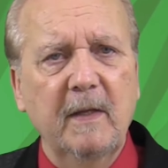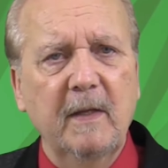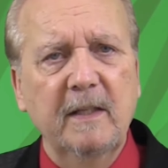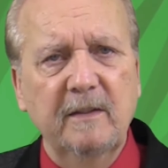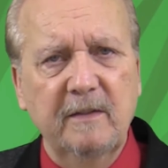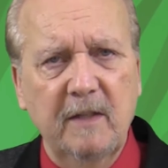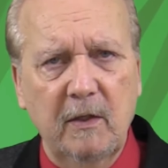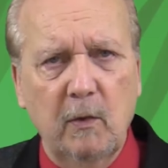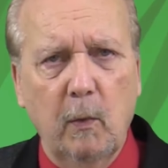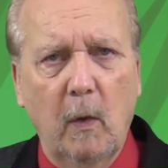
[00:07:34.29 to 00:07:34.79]

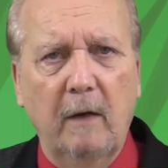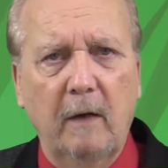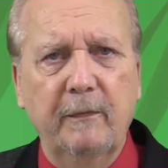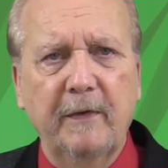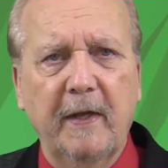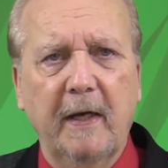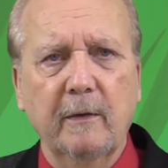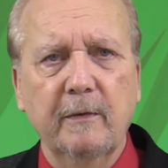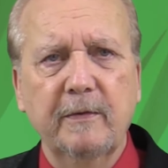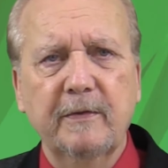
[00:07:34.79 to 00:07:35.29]
is the
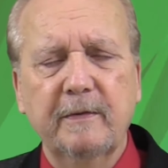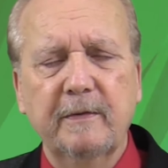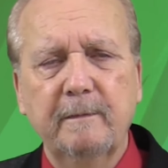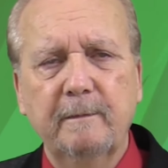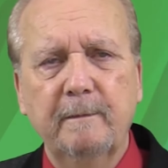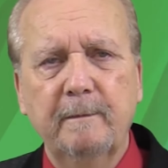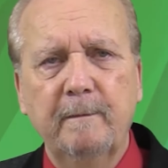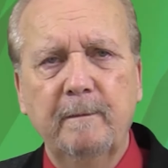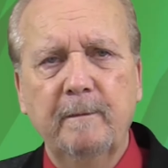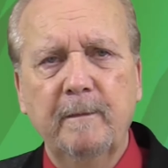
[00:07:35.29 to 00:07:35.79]
12th house.
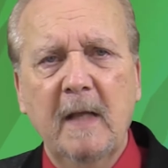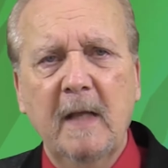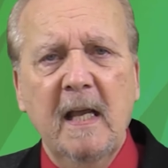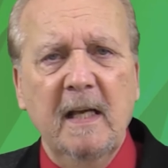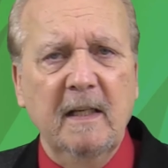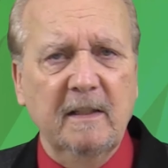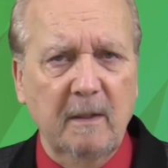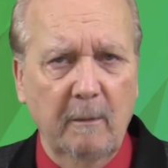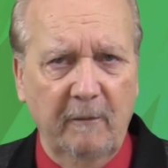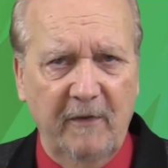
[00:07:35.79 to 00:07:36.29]

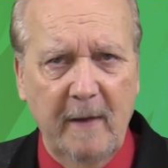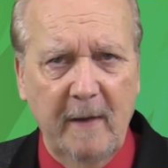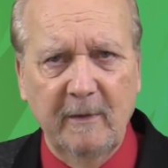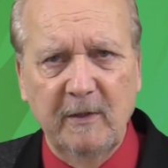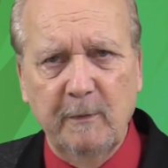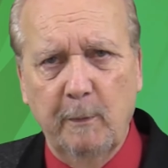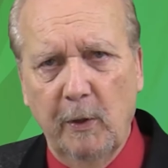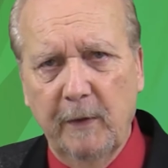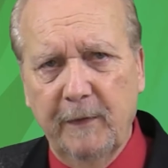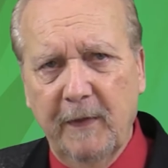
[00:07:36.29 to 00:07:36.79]
Some
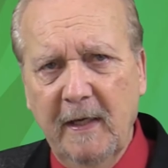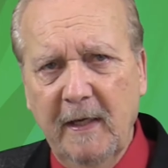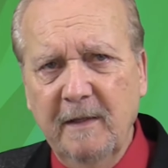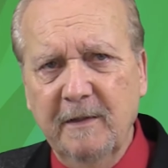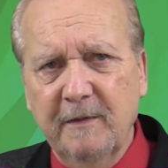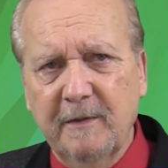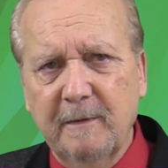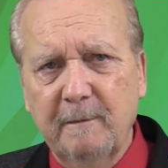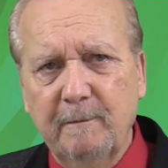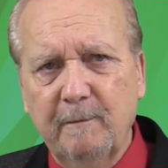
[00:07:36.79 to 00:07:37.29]
famous
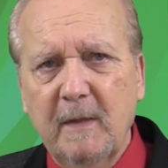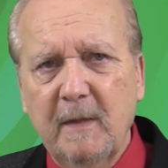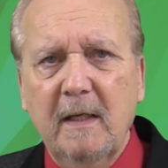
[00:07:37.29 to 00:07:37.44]
birthdays?